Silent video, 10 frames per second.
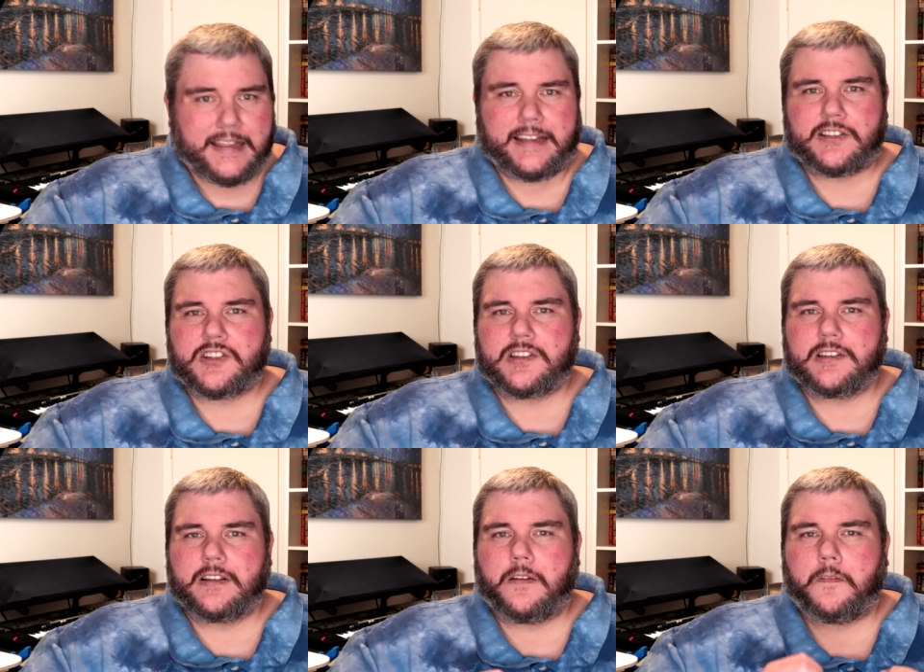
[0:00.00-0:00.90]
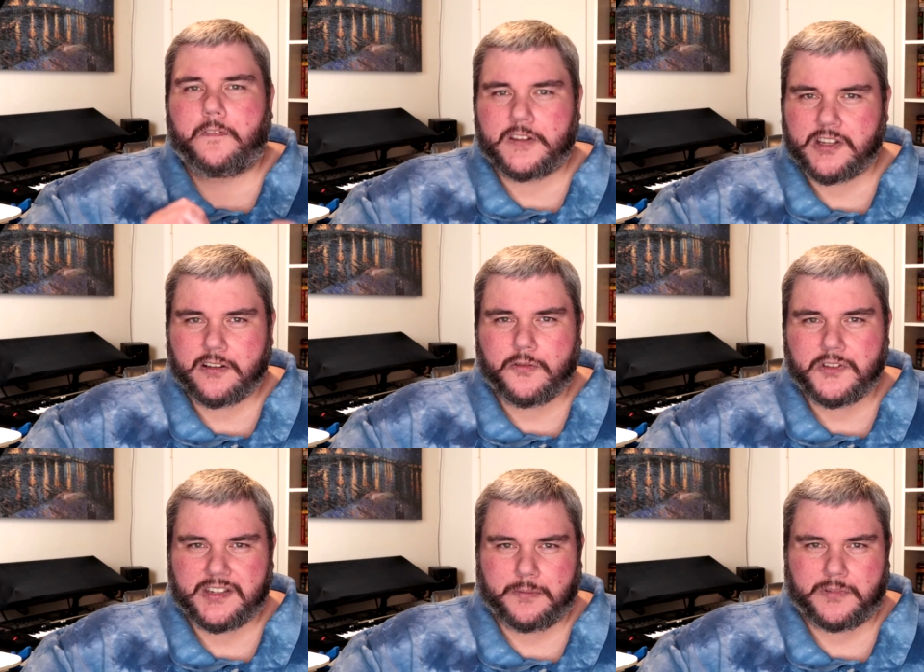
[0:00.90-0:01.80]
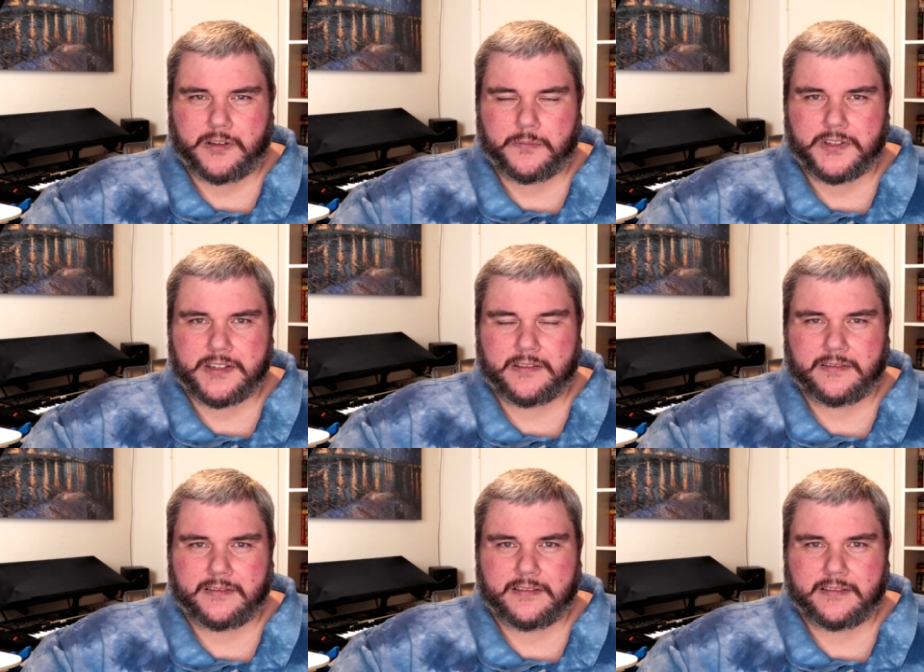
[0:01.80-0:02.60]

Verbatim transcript: its physical symptoms,